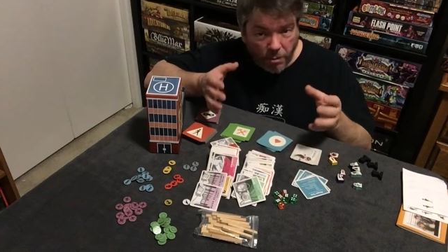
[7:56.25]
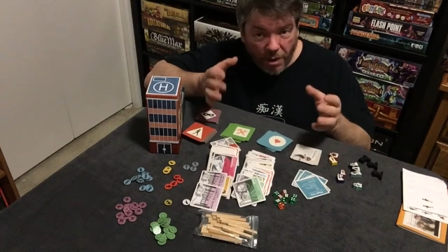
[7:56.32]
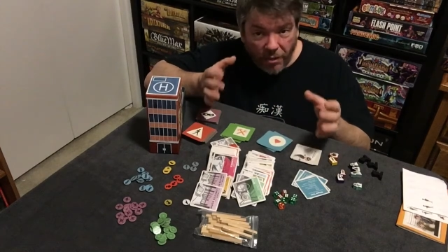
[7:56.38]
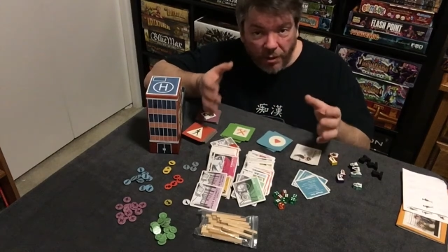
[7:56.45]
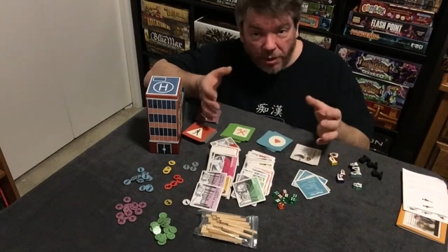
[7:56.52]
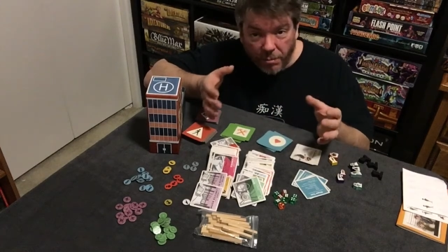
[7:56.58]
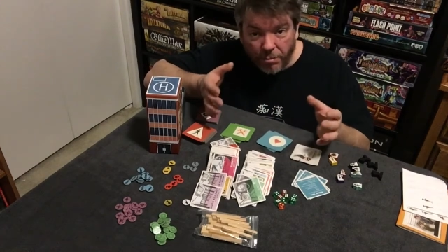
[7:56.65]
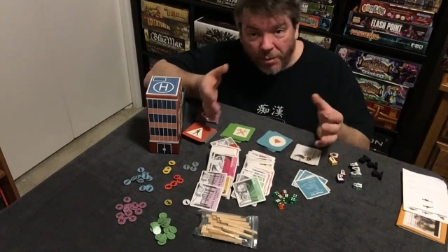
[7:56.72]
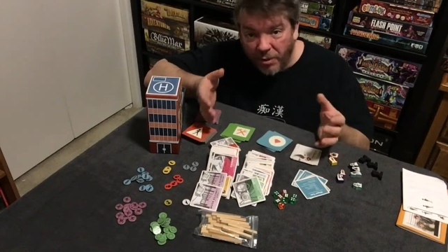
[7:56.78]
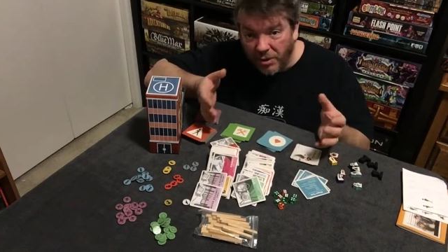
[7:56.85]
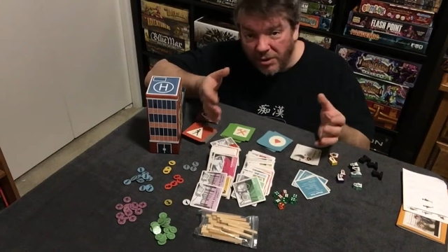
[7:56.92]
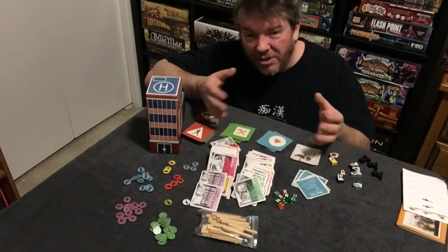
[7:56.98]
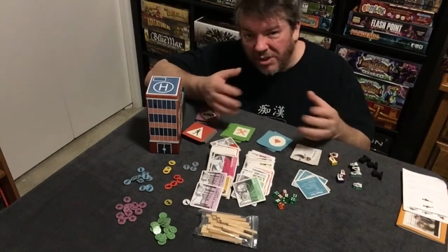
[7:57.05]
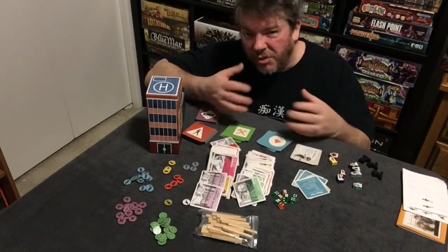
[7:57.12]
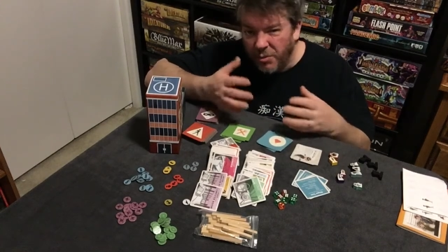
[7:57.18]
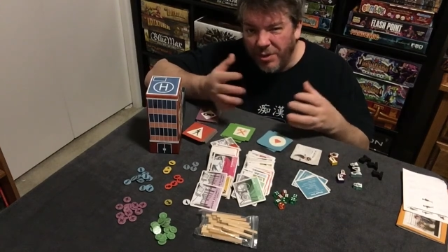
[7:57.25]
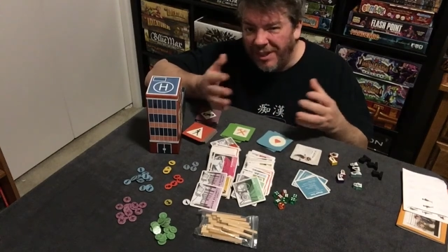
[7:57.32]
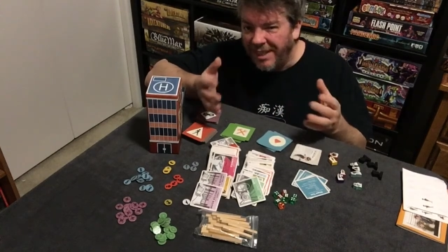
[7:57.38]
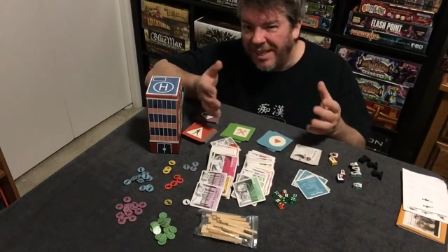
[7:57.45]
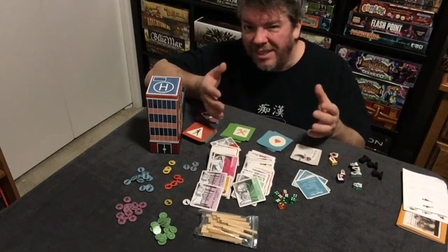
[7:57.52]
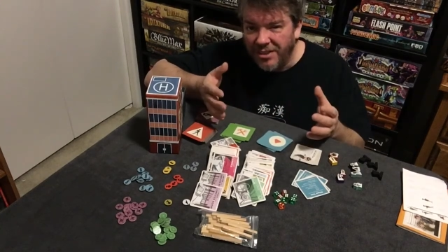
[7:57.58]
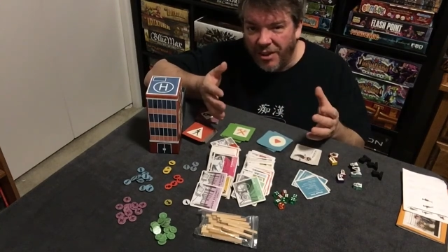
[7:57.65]
about the components because really
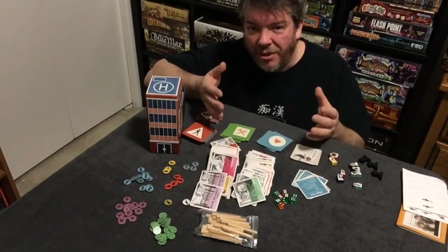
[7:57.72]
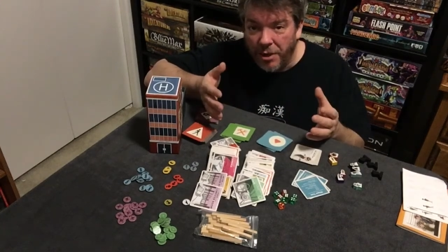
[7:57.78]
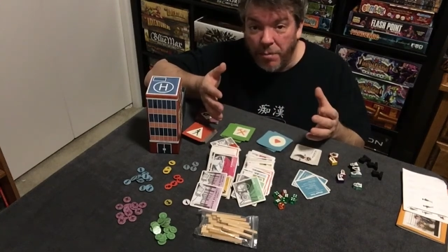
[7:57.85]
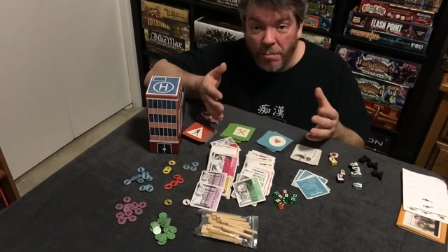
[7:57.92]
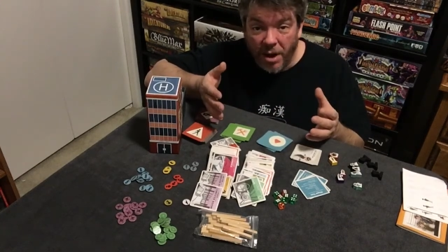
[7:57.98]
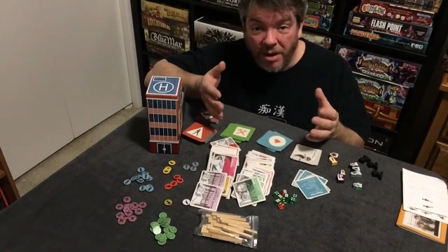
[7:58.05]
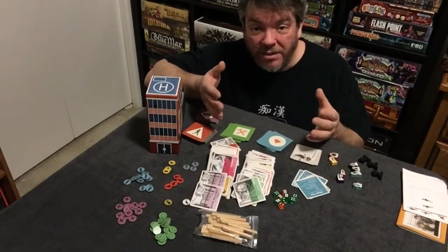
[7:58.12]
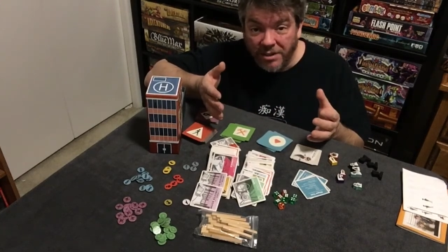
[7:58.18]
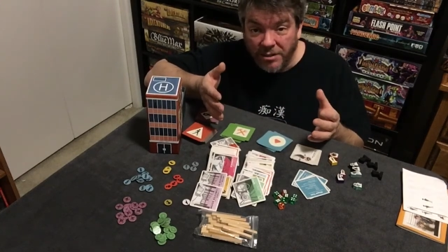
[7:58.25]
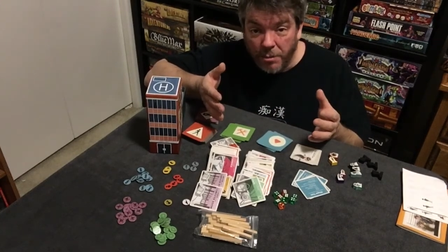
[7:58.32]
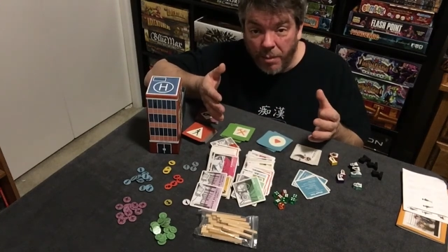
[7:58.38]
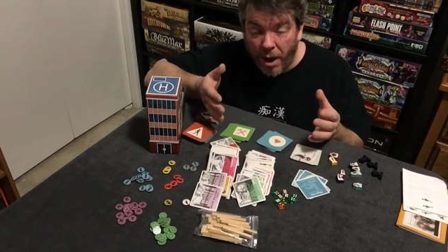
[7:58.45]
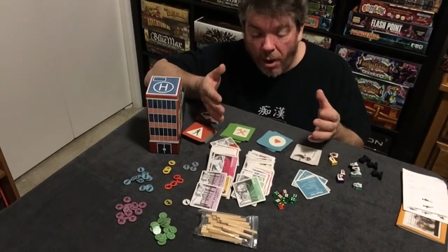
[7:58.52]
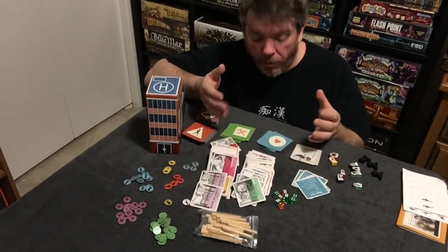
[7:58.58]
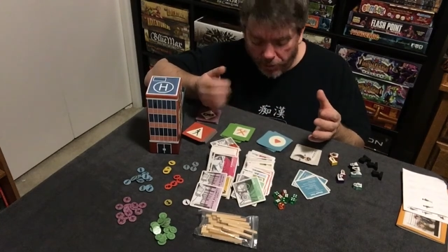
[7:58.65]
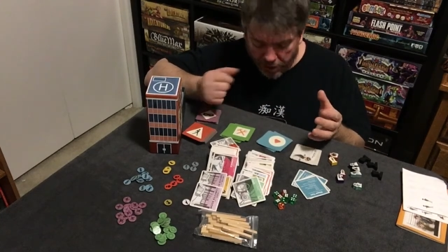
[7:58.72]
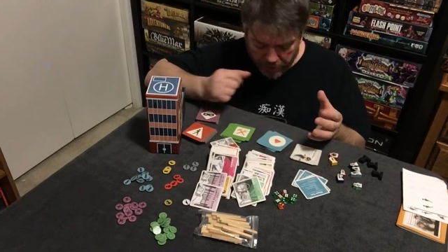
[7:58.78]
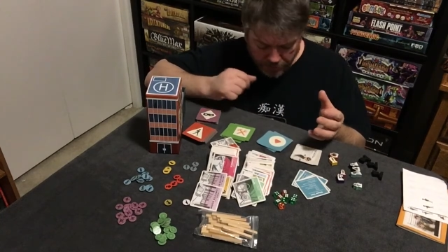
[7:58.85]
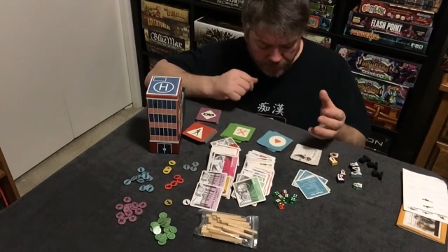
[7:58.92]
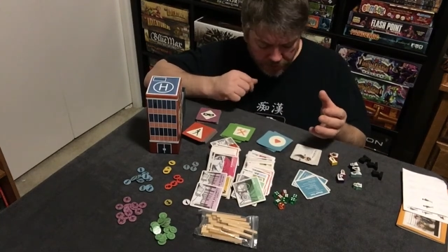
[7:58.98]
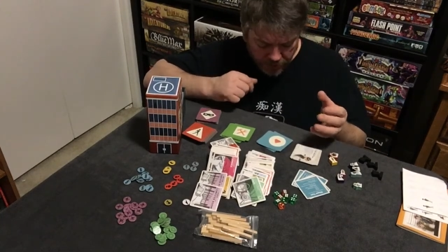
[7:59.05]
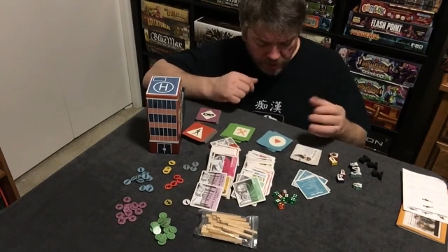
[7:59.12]
that's all the unboxing's about, right?